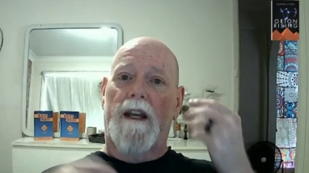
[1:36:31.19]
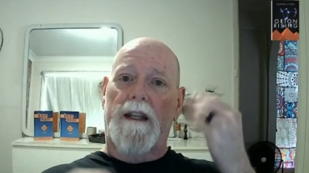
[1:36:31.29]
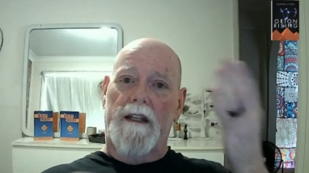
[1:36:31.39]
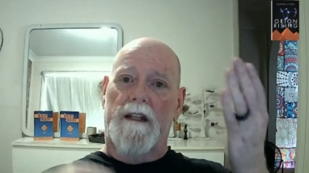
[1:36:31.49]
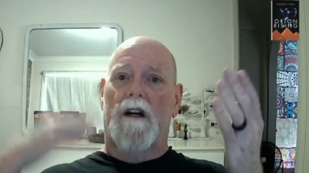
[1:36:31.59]

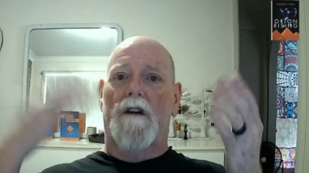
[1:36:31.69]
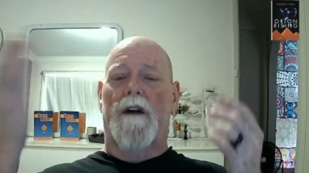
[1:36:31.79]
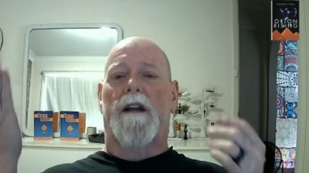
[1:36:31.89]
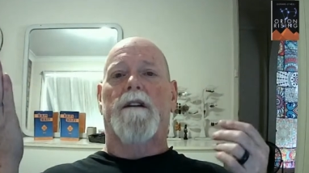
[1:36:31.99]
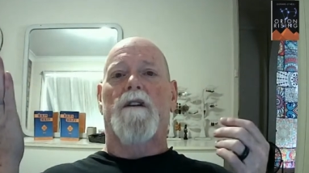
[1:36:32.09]
Ego
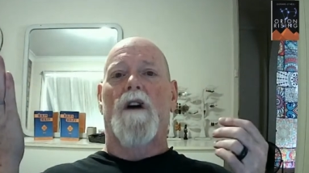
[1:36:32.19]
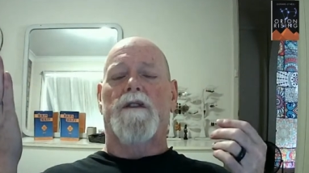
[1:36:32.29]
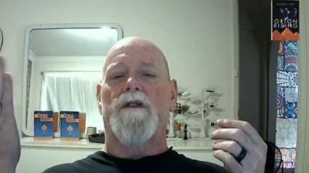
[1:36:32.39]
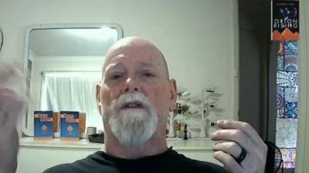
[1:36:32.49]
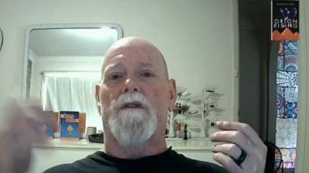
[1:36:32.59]
and
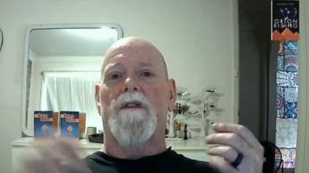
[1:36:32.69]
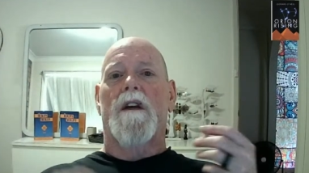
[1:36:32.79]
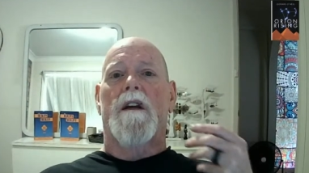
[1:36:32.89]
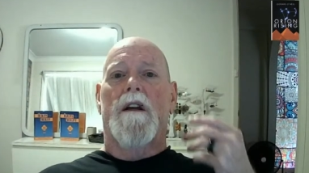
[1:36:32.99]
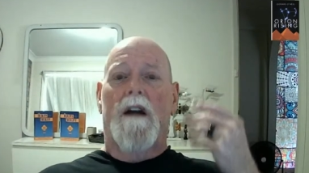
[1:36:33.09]
conscience,
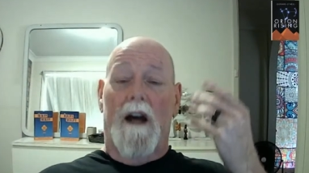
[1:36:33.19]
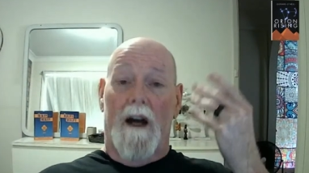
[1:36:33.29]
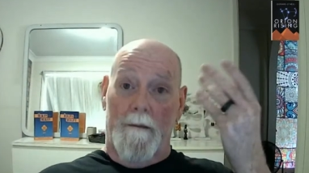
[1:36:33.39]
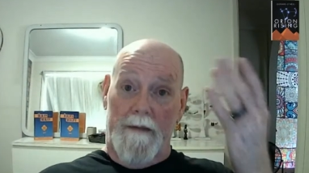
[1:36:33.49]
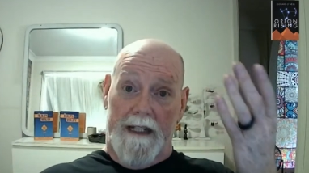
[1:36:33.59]

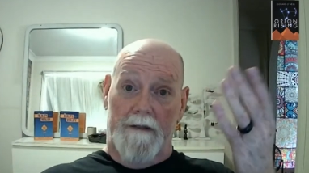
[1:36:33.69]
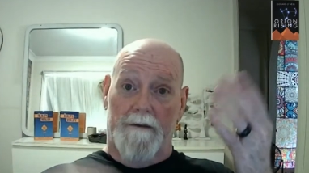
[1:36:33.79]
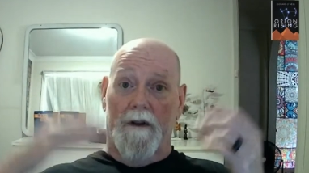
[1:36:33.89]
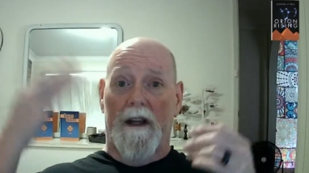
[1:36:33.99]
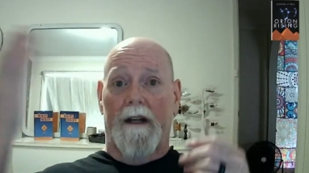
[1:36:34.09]

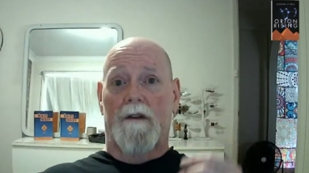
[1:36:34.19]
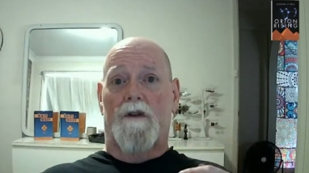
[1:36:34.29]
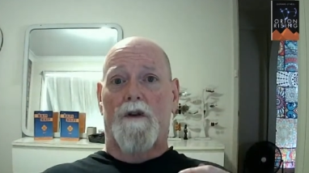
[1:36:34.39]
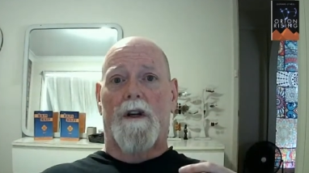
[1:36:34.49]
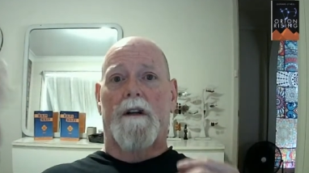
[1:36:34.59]
evil and
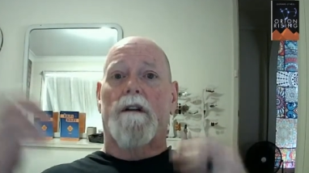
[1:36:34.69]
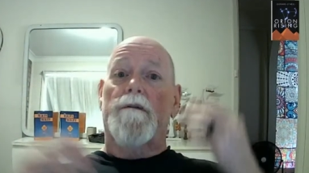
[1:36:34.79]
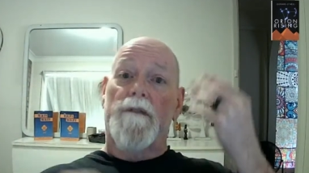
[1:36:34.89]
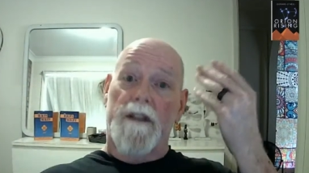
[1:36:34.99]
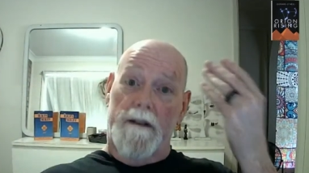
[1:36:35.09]
good,
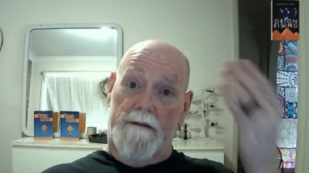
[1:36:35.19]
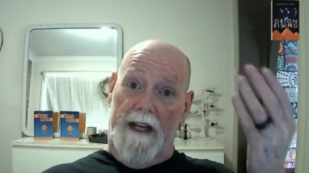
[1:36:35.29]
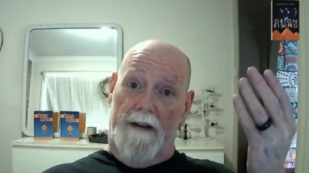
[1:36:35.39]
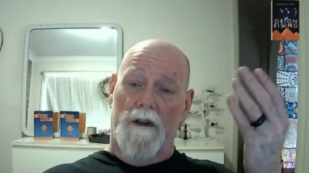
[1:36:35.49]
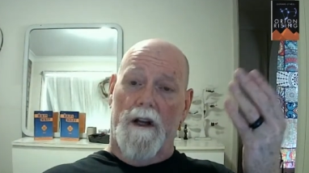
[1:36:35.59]
the
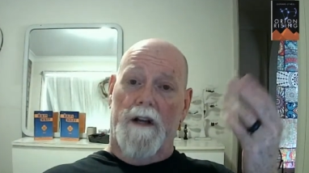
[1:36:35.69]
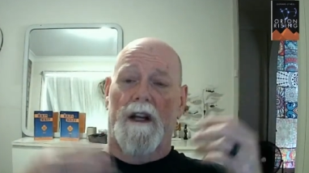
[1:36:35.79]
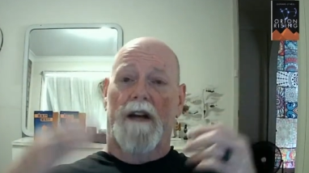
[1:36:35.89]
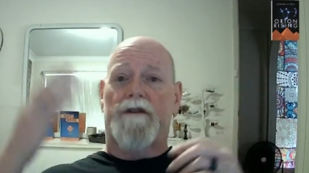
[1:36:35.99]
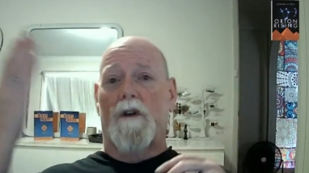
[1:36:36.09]
devil on your
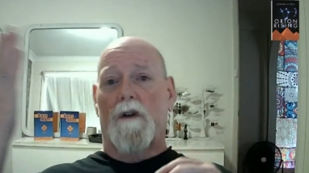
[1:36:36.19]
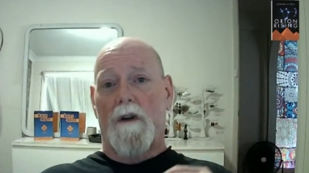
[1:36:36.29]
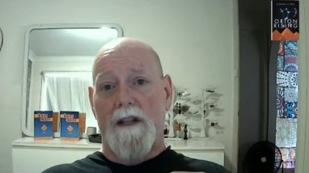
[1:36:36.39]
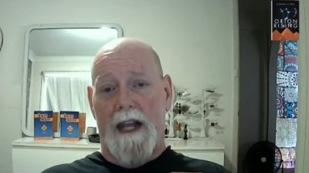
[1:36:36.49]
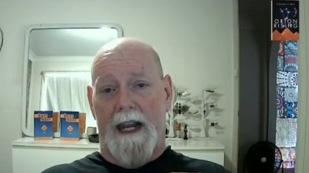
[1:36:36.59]
left shoulder and
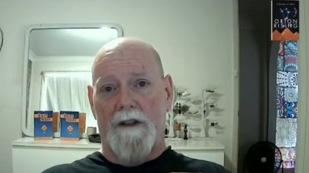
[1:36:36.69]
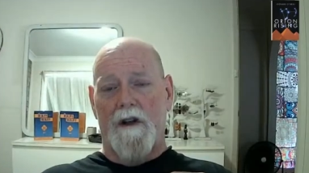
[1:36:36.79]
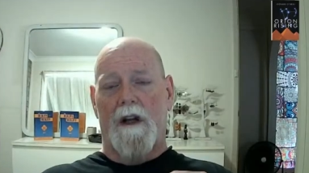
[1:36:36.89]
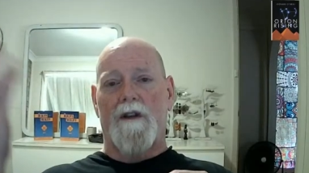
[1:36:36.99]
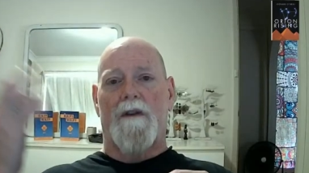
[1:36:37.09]
the angel
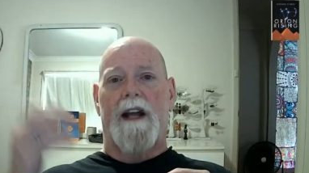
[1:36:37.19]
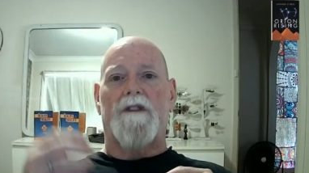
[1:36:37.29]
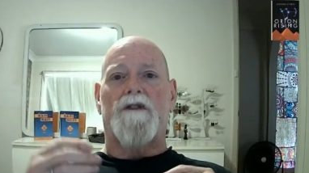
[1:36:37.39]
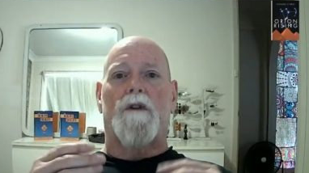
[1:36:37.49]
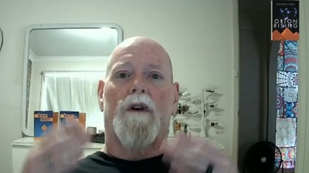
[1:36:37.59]
on your right
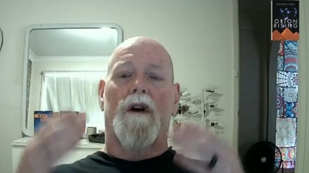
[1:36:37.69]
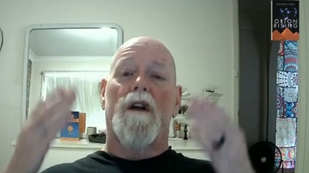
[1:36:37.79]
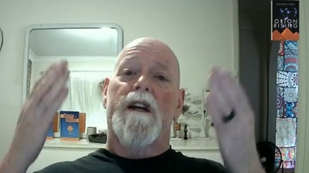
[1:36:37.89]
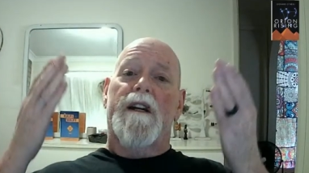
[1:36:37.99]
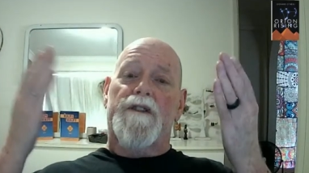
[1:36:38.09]
shoulder.
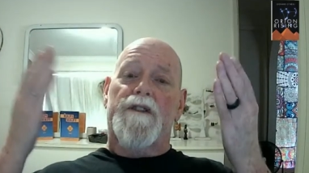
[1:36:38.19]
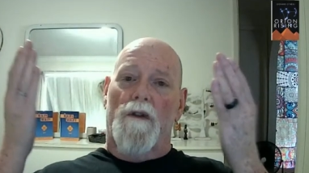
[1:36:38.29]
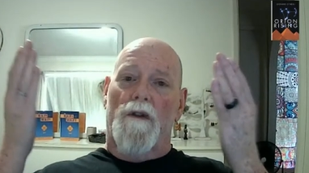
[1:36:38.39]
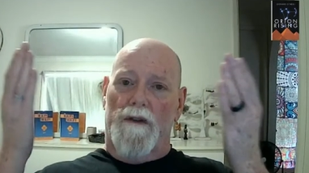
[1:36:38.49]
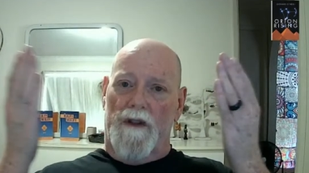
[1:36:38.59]
So
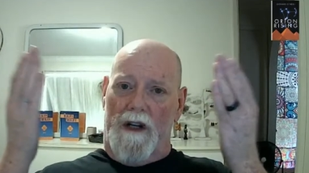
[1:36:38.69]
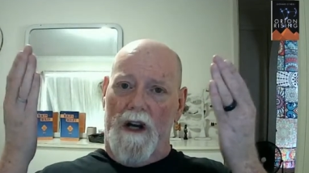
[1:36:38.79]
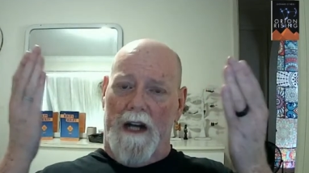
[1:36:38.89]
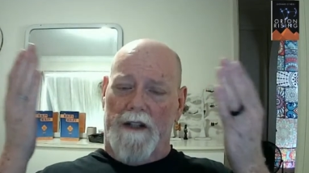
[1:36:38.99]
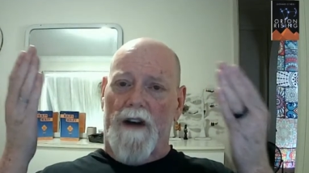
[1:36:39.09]
those are the
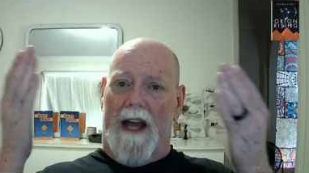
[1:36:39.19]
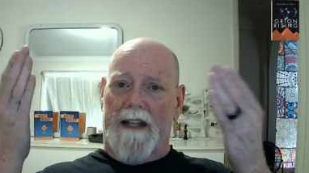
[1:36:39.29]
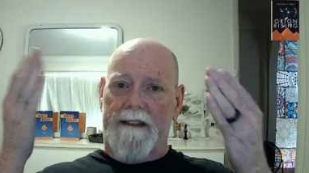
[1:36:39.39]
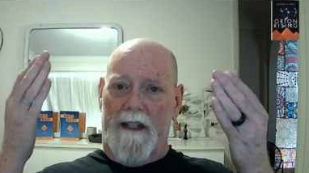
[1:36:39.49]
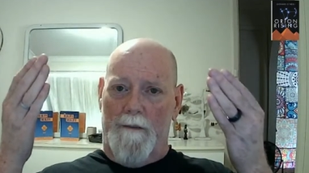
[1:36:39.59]

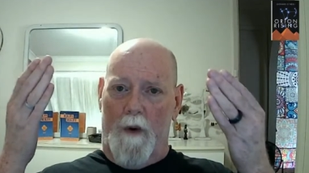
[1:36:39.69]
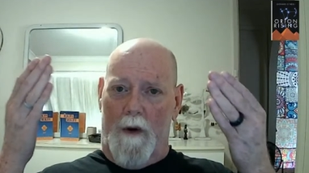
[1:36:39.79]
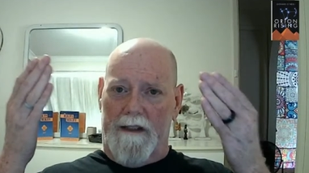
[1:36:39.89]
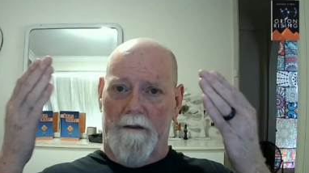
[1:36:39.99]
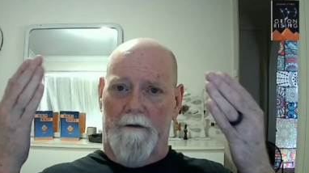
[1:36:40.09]
contrasting
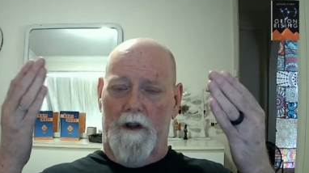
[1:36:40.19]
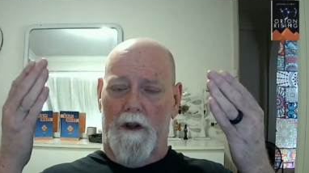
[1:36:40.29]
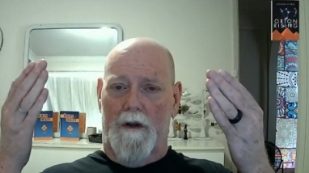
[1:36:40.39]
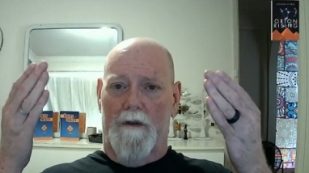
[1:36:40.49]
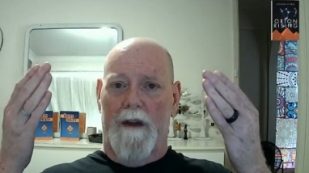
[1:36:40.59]
points of
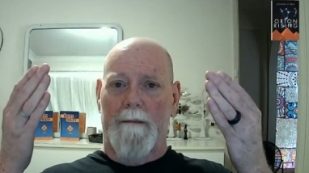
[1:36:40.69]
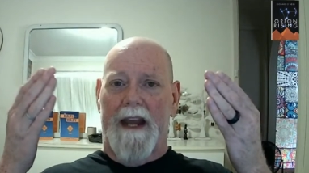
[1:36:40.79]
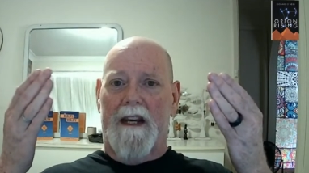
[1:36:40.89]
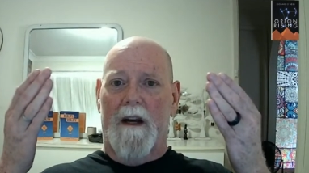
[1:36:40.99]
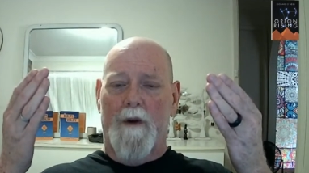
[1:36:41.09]
view that
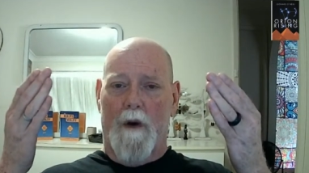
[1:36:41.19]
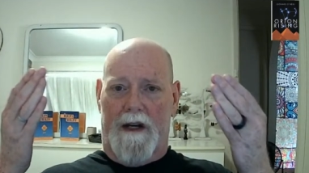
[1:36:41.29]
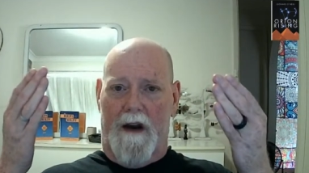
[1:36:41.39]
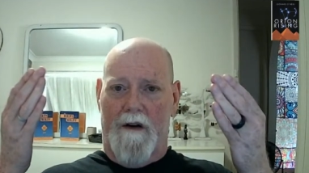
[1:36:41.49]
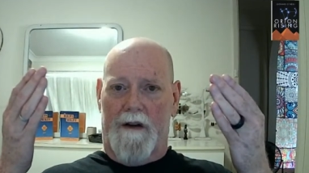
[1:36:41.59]
make up your
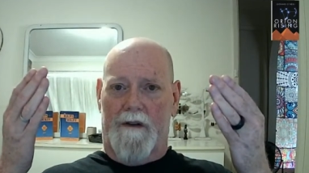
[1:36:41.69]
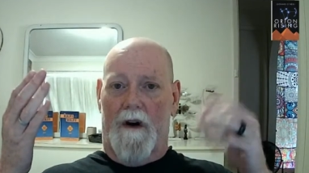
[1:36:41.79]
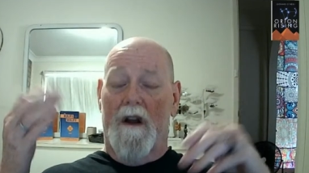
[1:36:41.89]
character.